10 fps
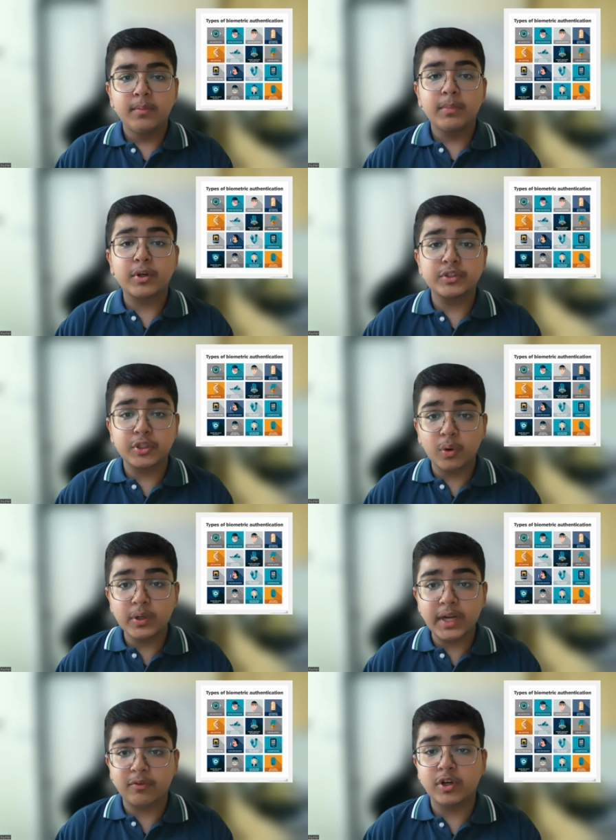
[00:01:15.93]
because you
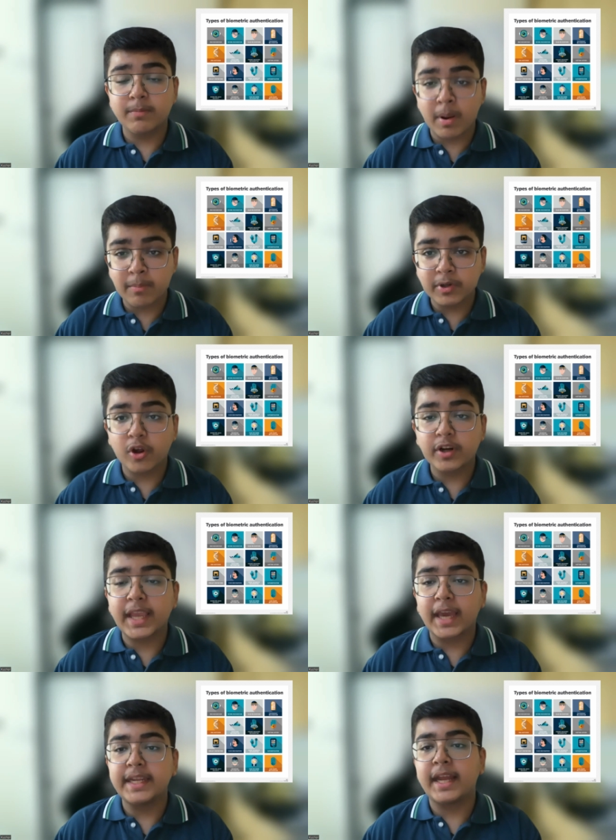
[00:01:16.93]
don't have to remember or
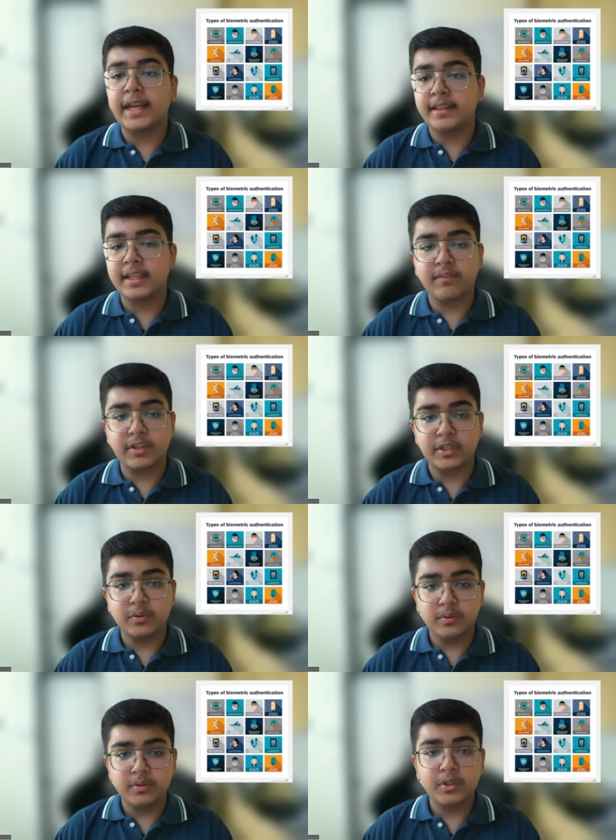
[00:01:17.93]
carry anything with
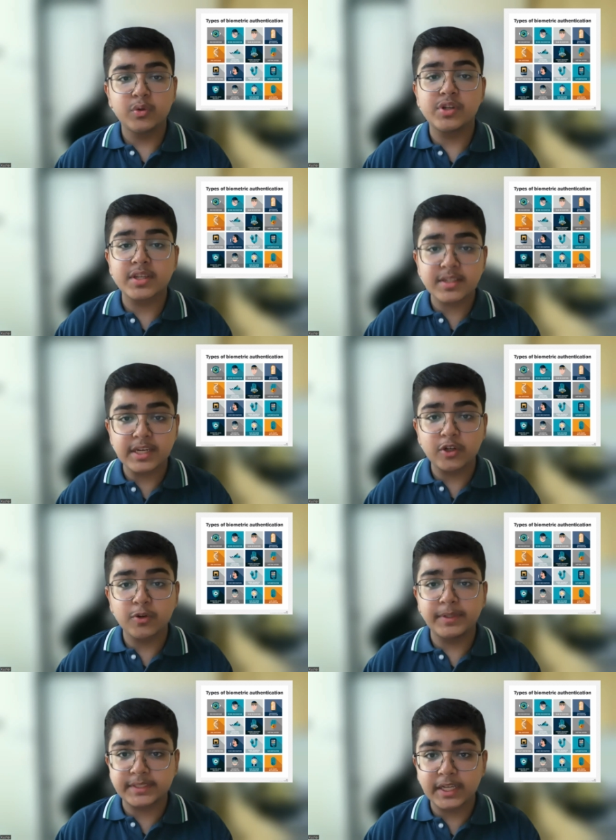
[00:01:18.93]
you. You just need to
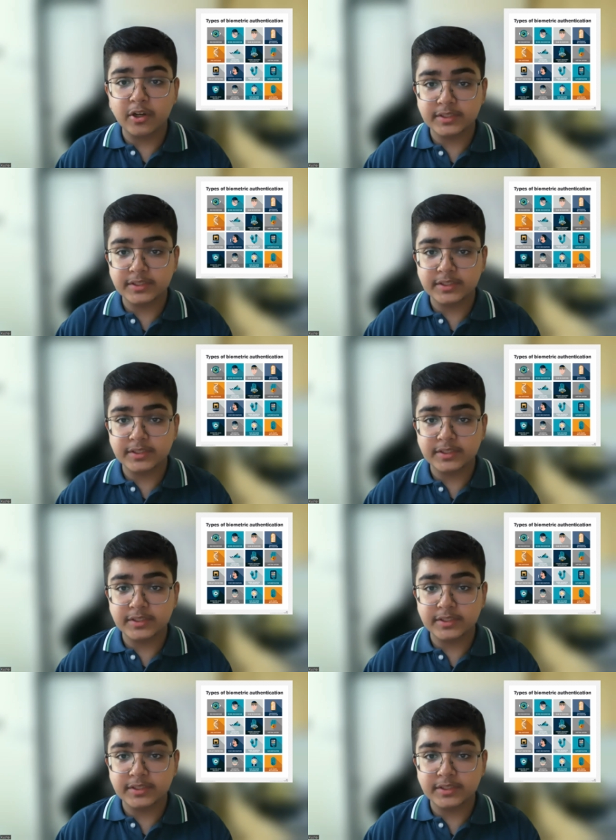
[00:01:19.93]
present